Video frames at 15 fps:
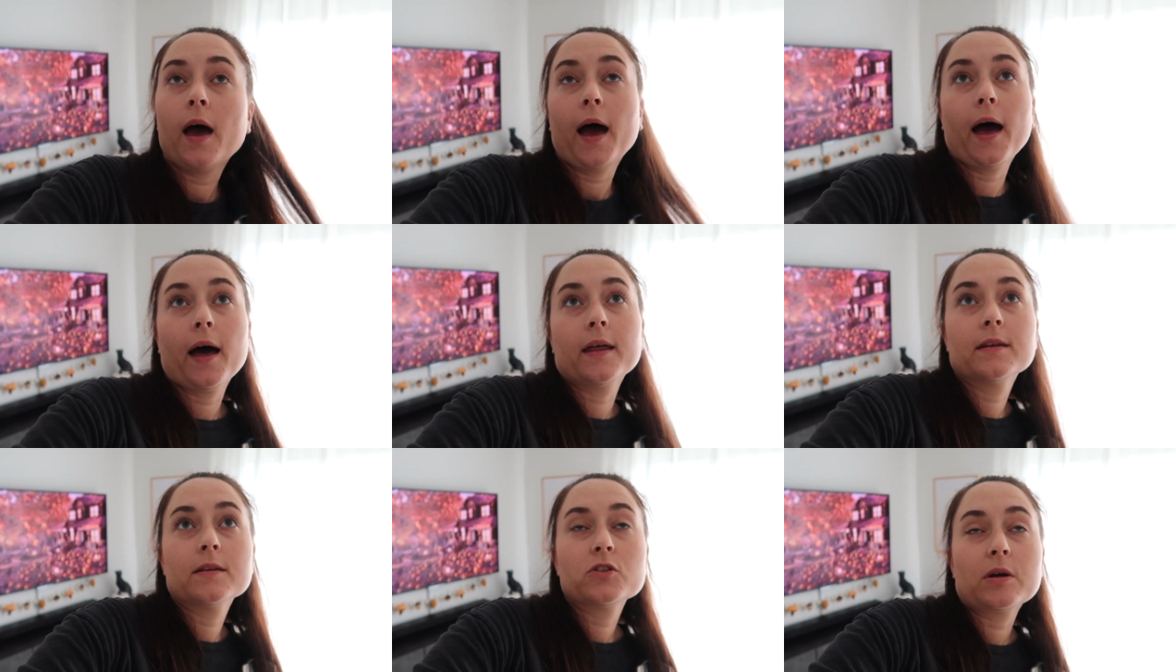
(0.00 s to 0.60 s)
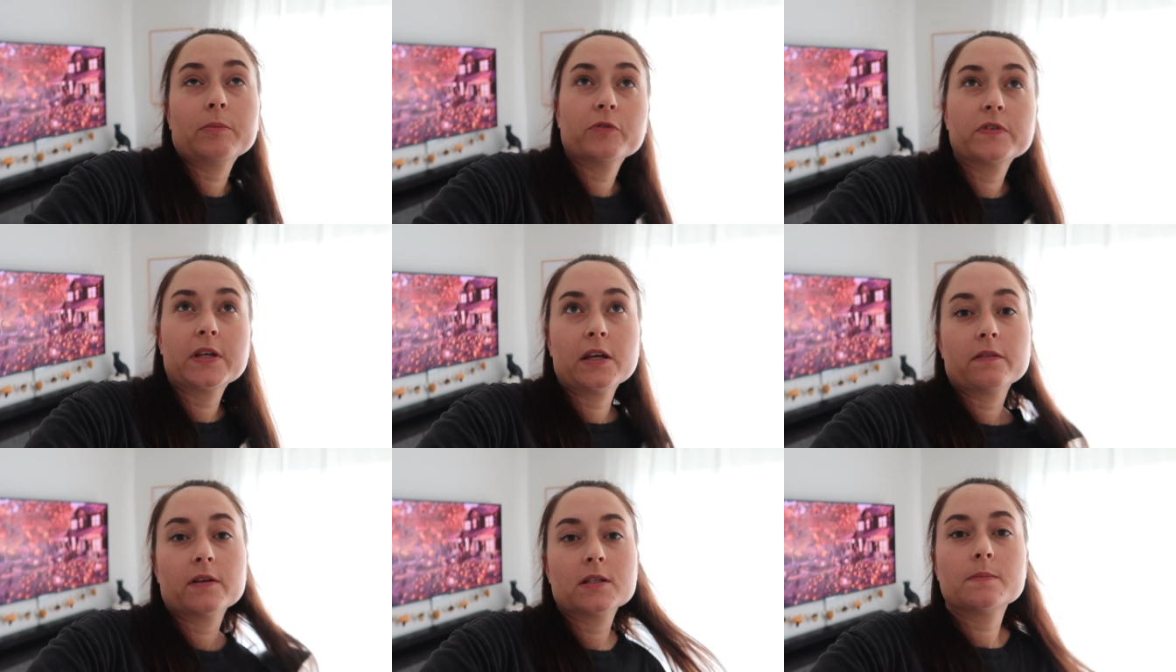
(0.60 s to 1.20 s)
and Chamber of
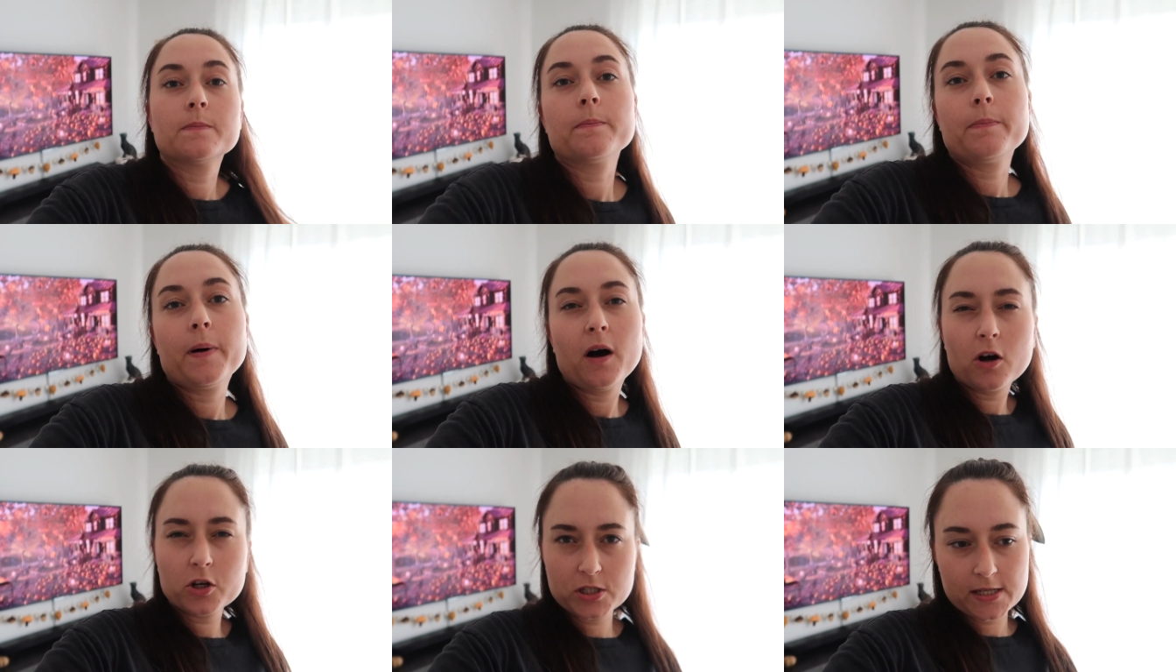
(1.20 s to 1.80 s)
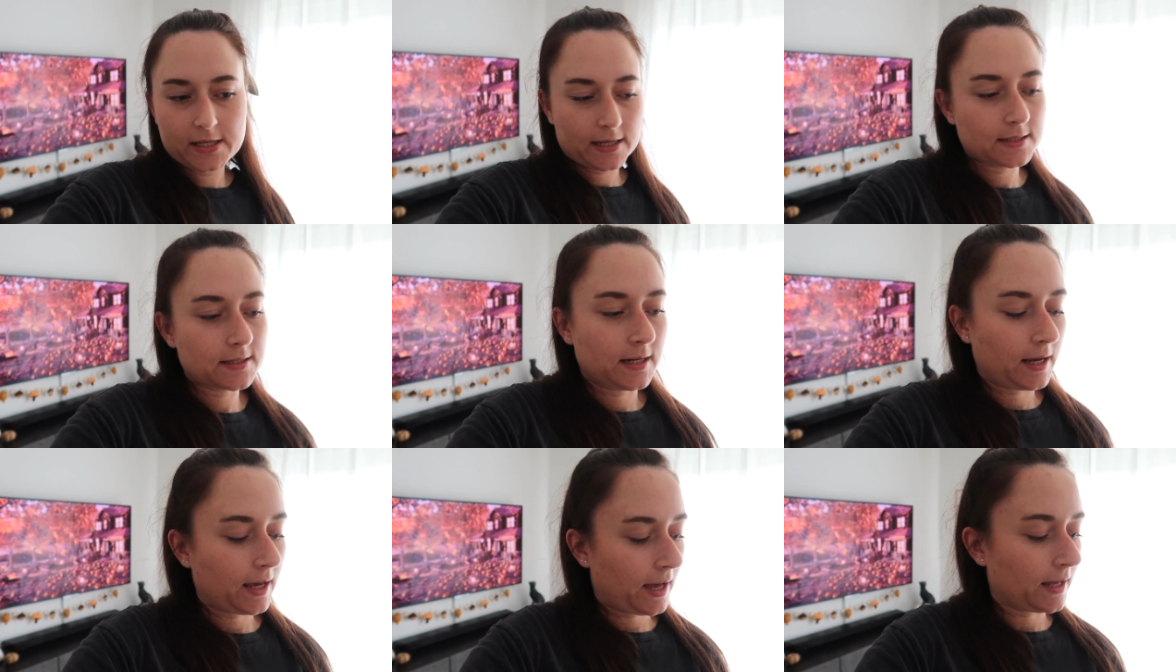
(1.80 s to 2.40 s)
Secrets partially
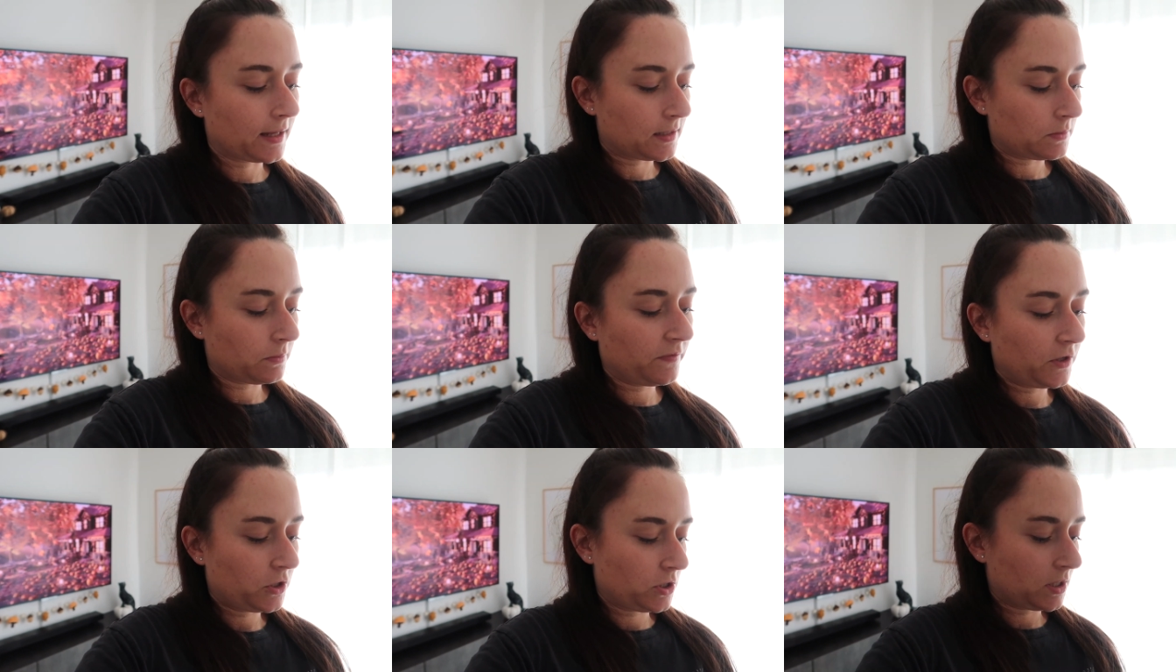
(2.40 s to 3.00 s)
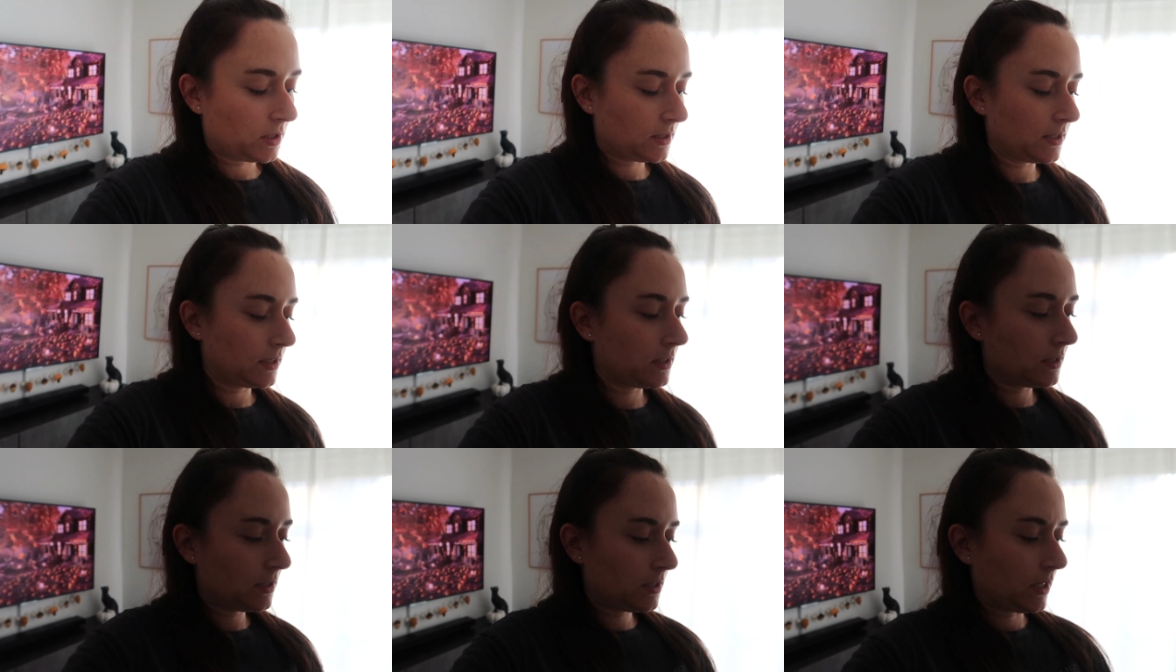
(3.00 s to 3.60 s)
yesterday, and we finished it
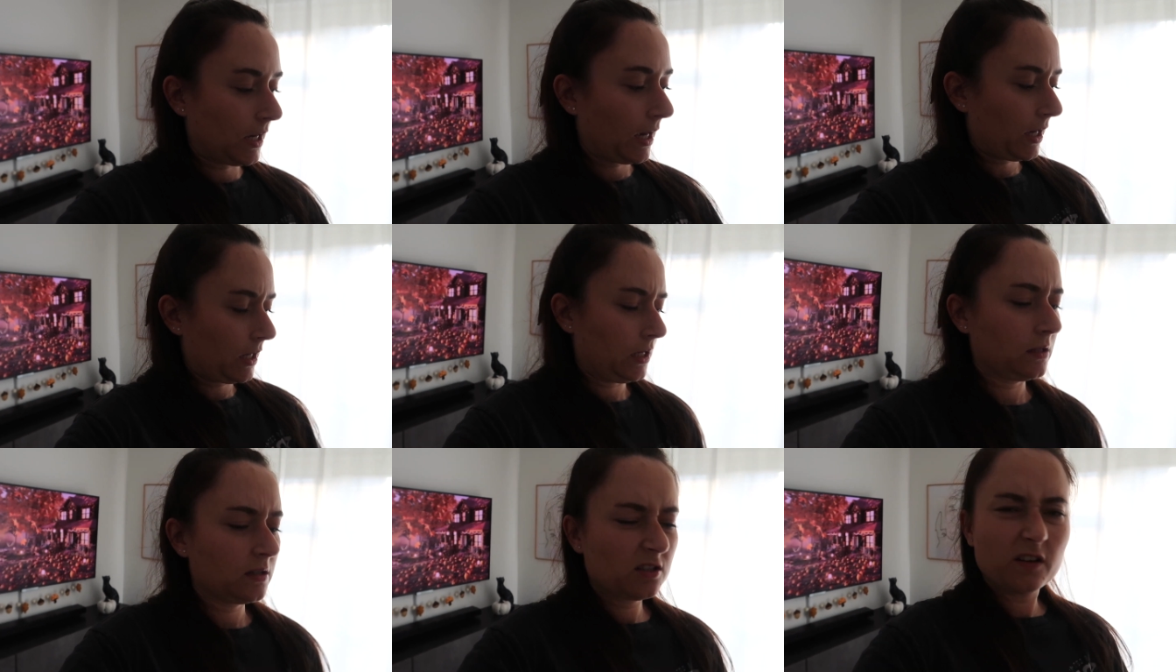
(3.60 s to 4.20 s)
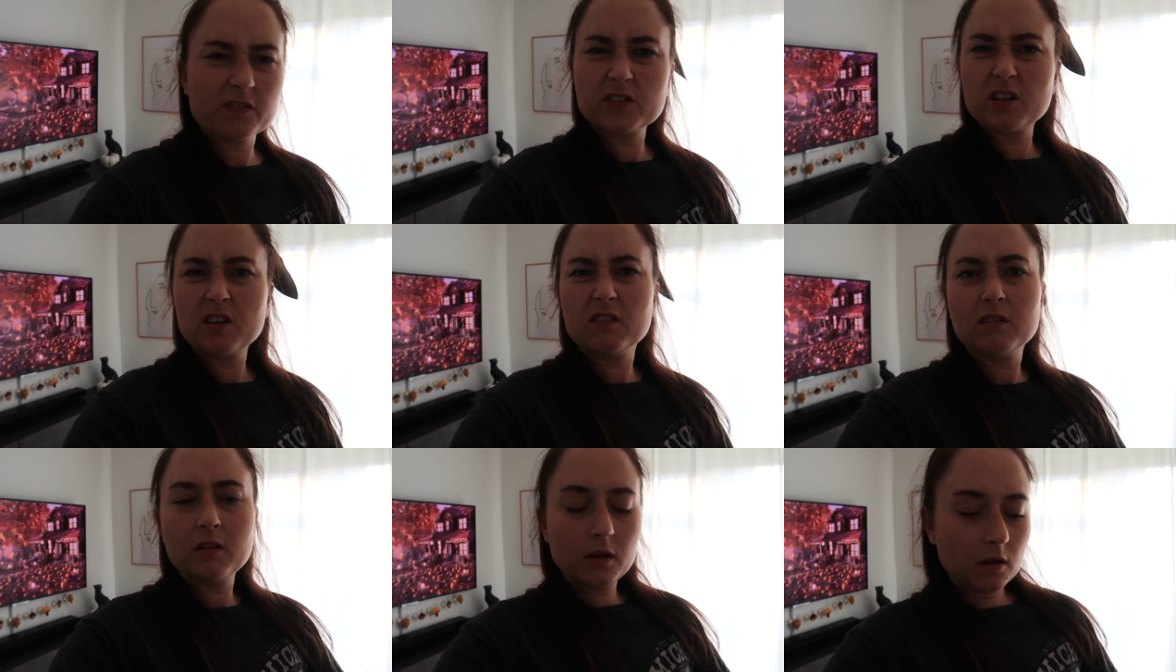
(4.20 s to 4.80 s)
today, this
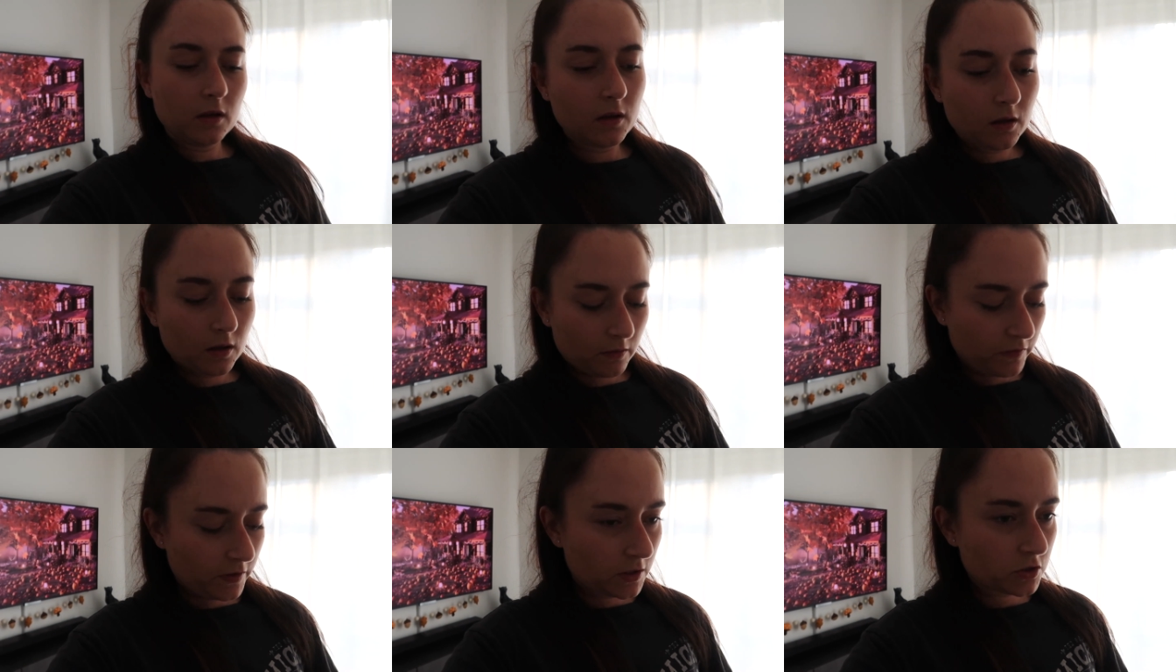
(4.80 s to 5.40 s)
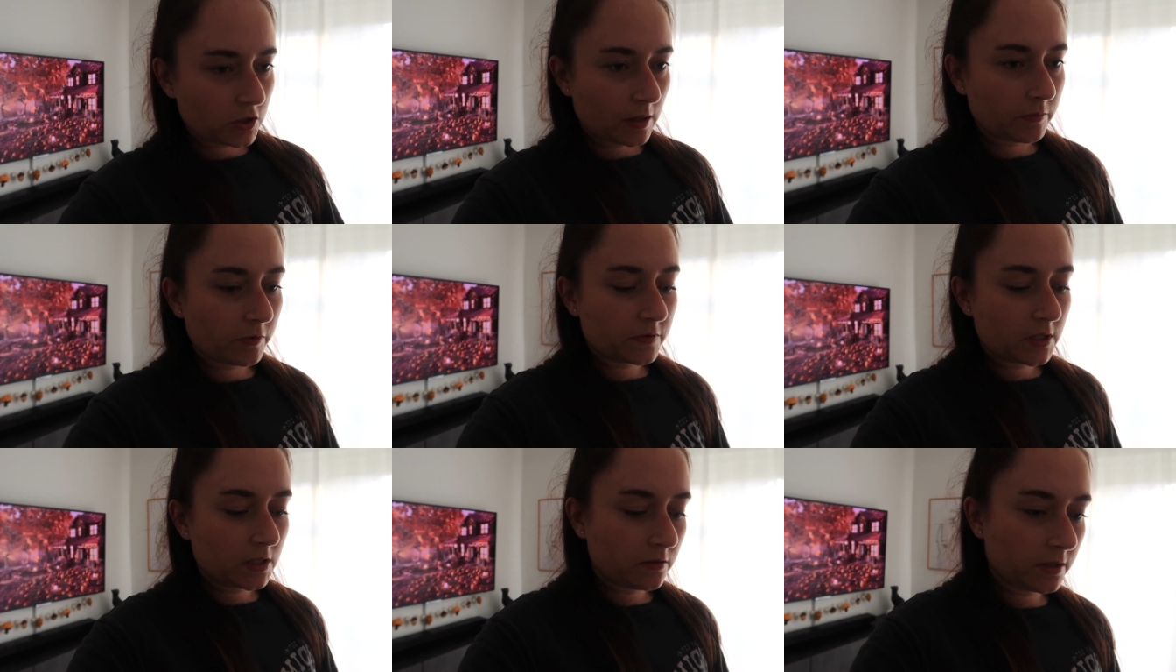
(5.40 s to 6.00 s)
afternoon. I finished Chamber
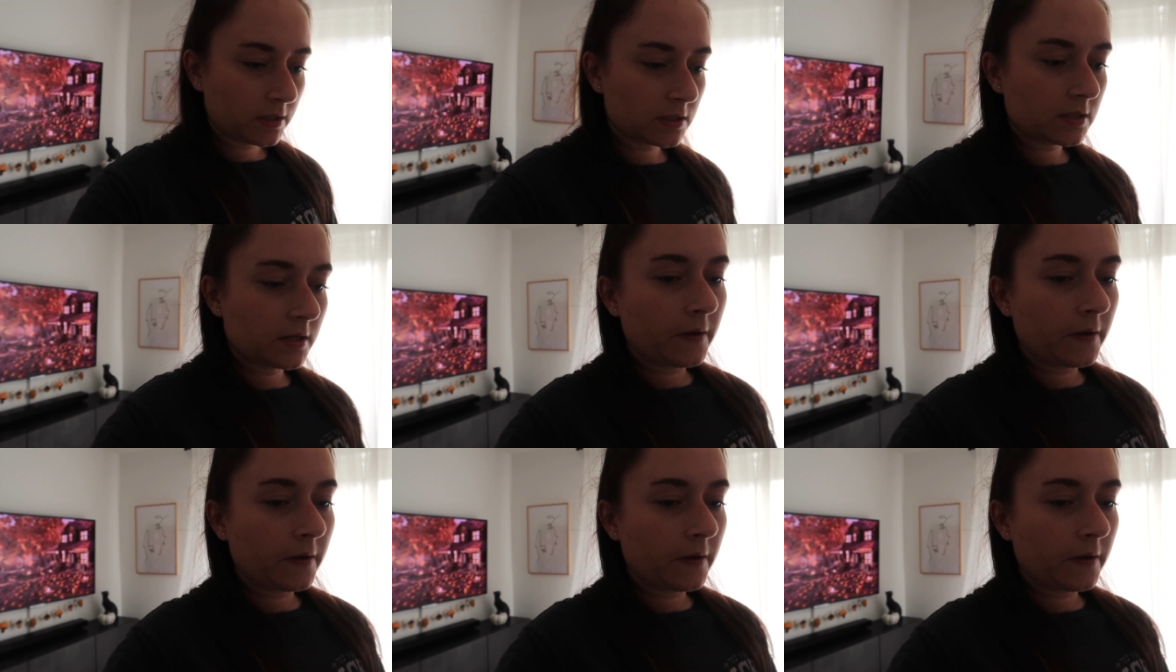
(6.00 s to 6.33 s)
of Secrets.